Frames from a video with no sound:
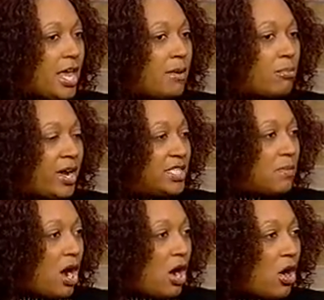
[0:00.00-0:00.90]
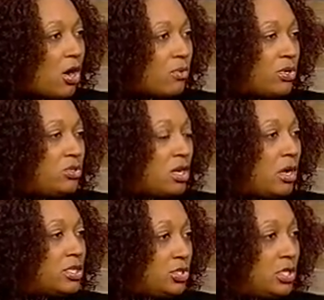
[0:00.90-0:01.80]
It breaks my heart when you
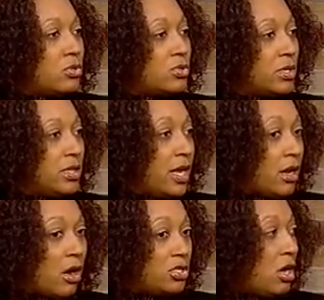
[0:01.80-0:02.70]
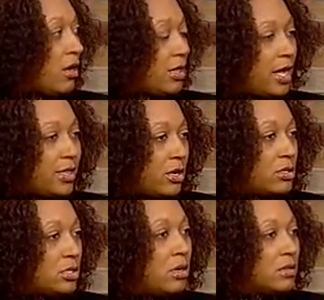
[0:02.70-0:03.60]
talk to children that are talking like they're
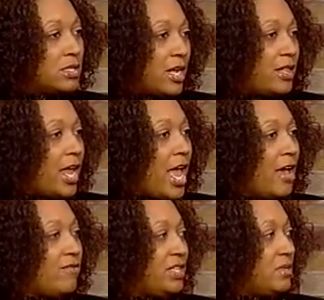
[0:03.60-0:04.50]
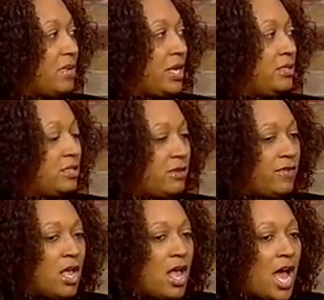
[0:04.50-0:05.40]
adults, like they have this means
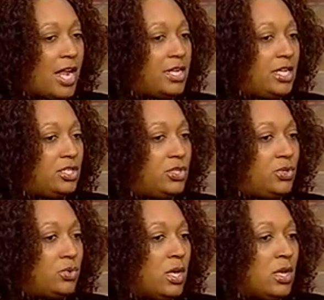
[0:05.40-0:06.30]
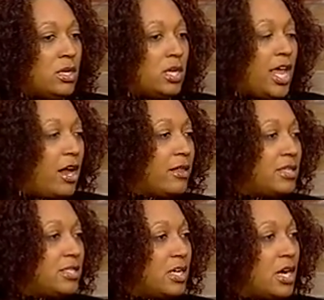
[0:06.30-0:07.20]
of, I need to carry
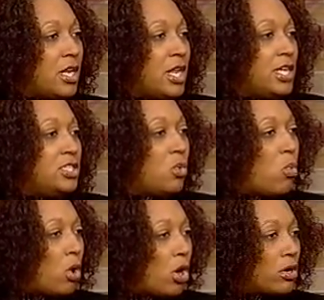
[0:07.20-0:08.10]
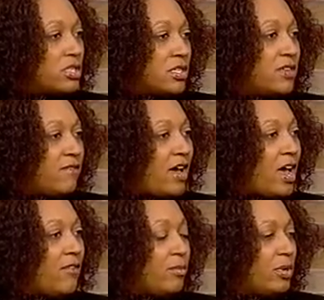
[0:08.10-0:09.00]
this gun, I need to work to
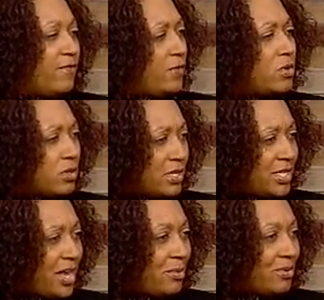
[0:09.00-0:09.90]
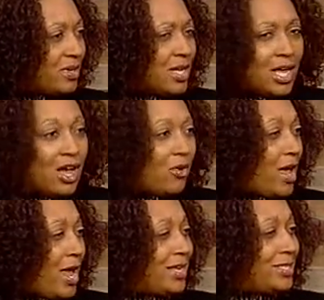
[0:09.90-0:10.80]
survive and put food on the table.
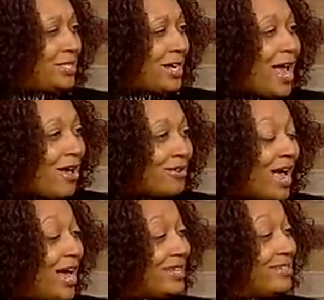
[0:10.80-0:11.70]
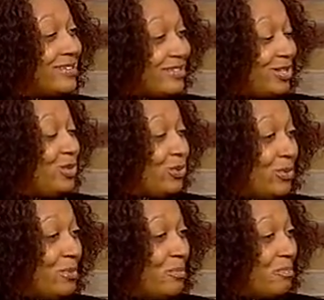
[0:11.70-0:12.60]
Okay, as a child, I look
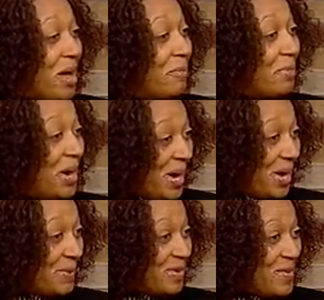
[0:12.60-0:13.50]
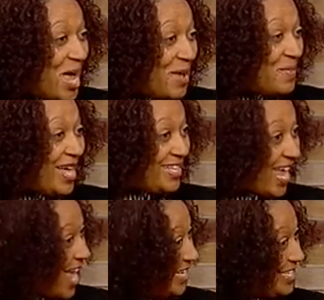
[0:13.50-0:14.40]
to my mom and my
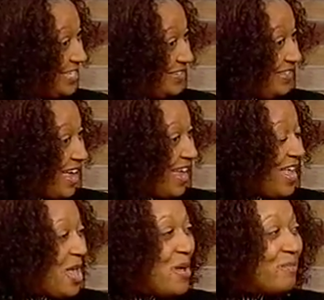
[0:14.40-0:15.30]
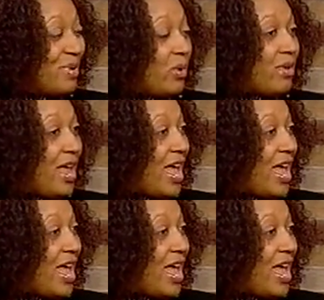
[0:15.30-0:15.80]
dad to do that, but we